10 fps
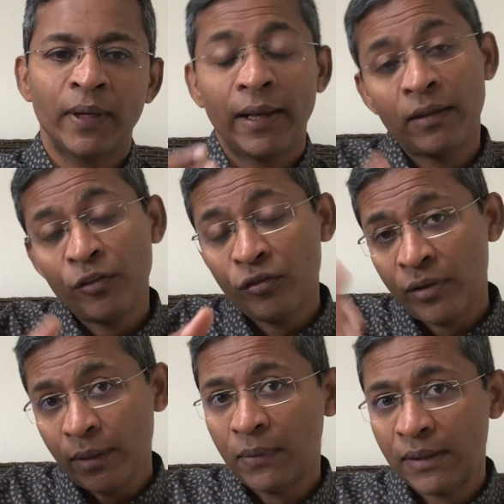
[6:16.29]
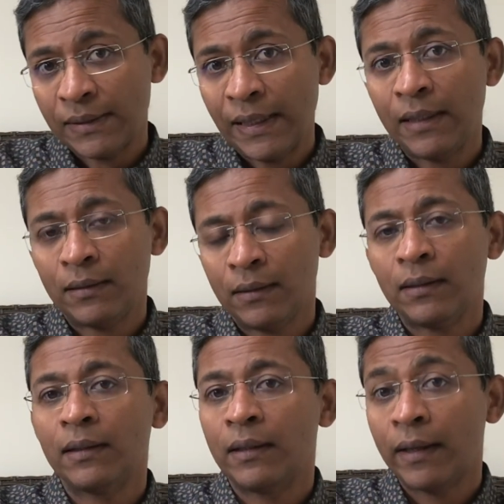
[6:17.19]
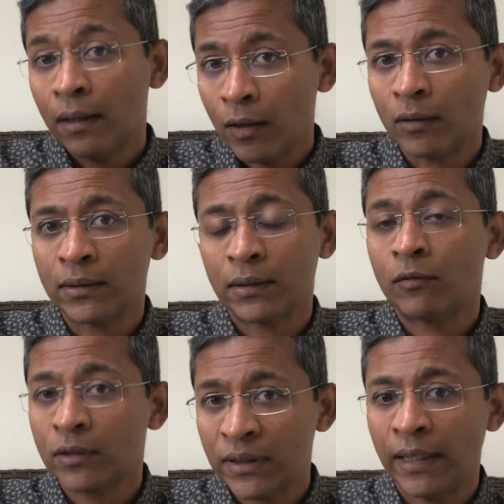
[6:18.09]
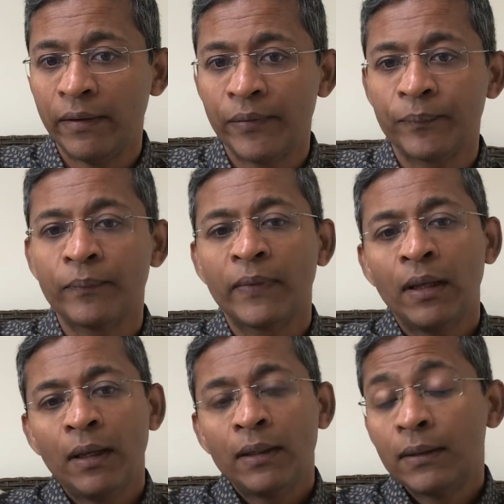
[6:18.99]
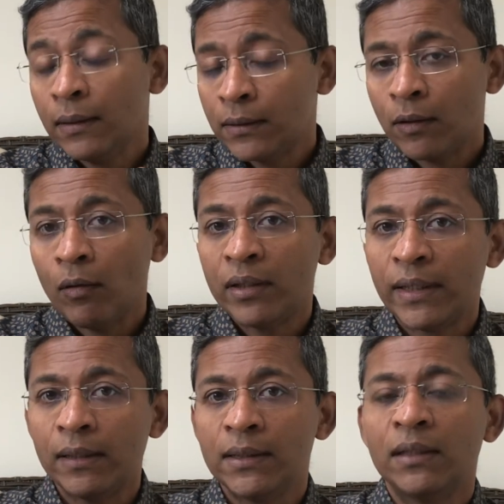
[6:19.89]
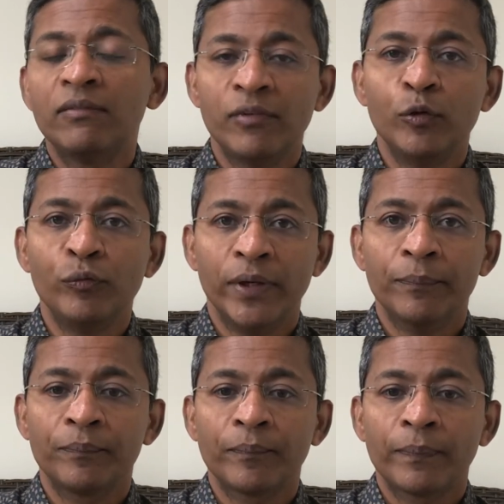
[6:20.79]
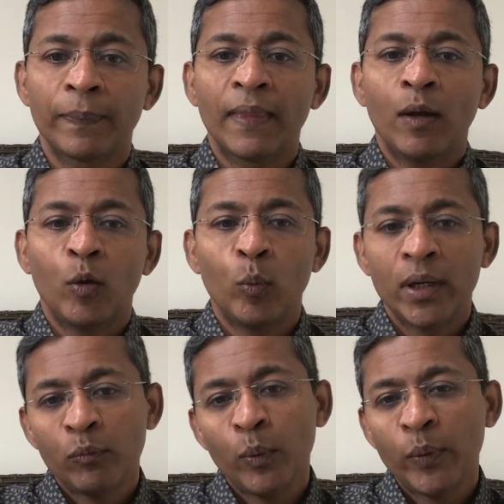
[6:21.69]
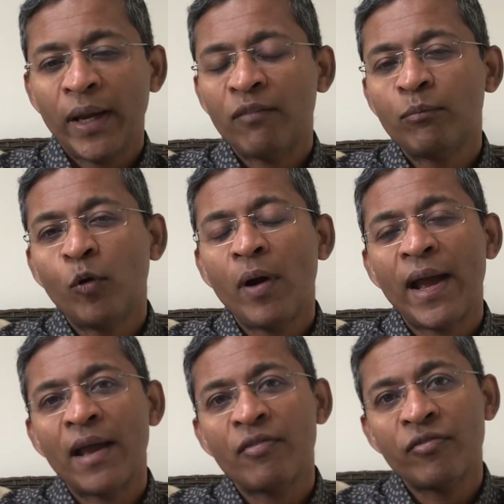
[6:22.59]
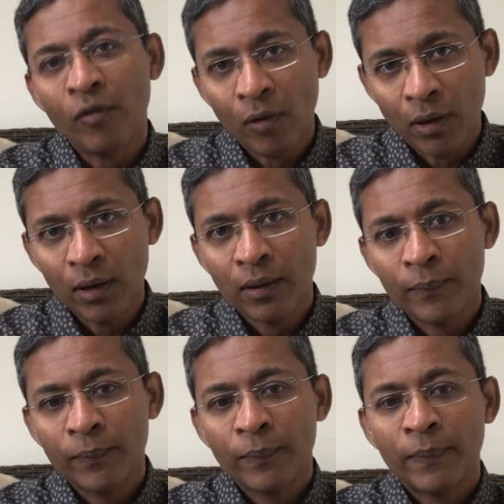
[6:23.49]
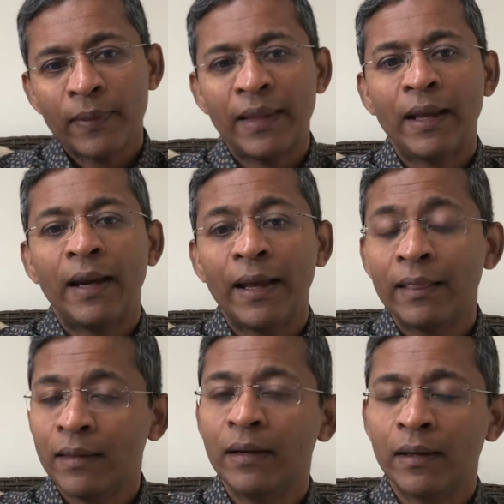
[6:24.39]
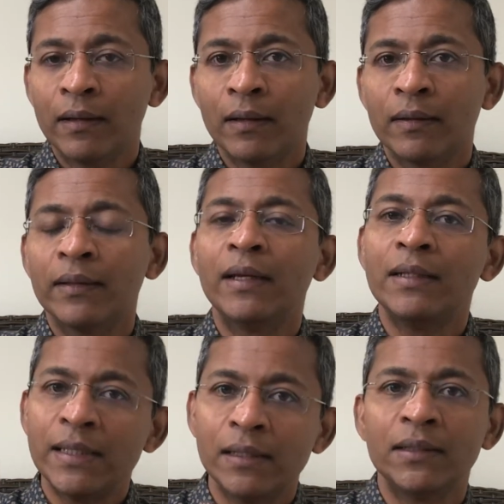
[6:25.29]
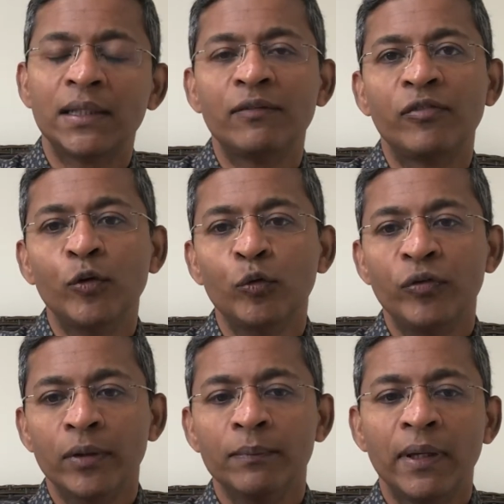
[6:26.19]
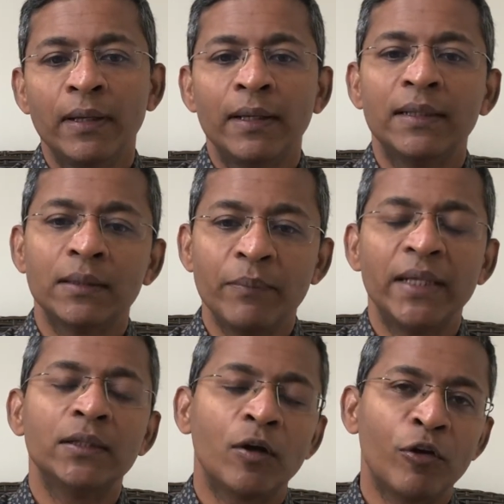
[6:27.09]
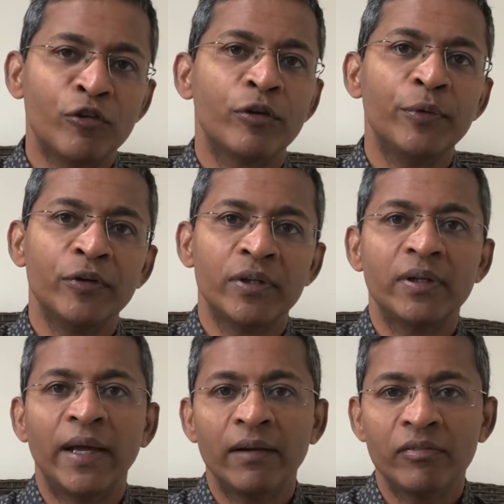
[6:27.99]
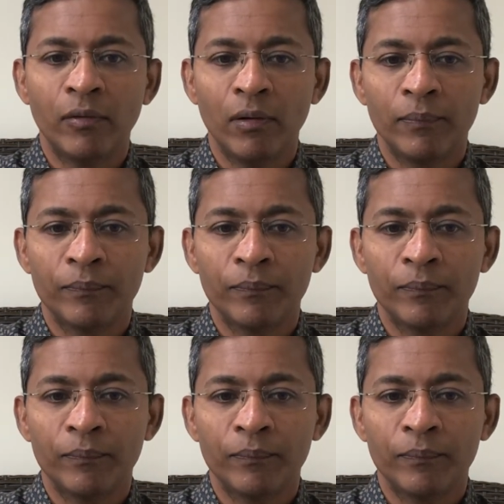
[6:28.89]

And then 3 months later, they are lost or shed. This is called telogen effluvium. Whenever we have more hair fall than hair thinning, then telogen effluvium is a major contributor to hair fall.